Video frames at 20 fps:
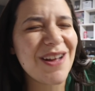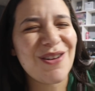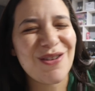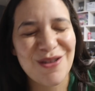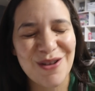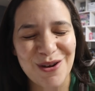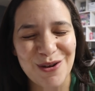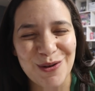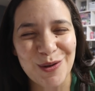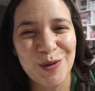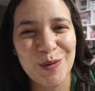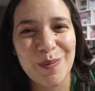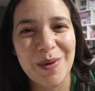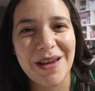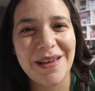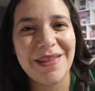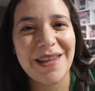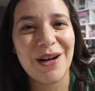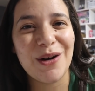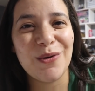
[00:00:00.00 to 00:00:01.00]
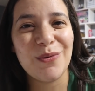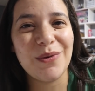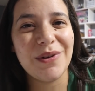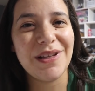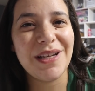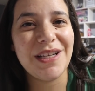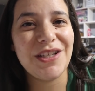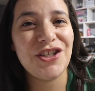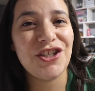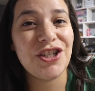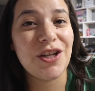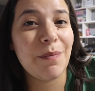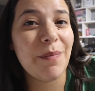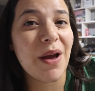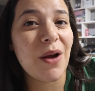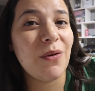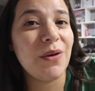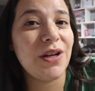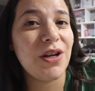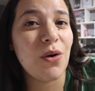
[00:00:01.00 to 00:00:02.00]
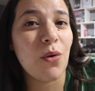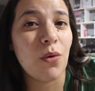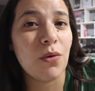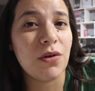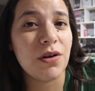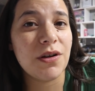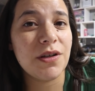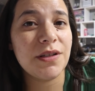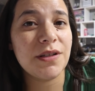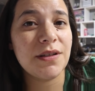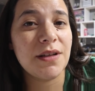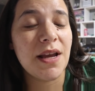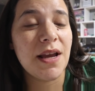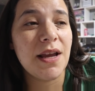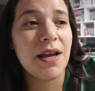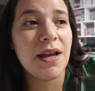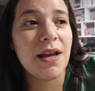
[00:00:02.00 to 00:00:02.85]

not closed, but they don't really ship out any orders,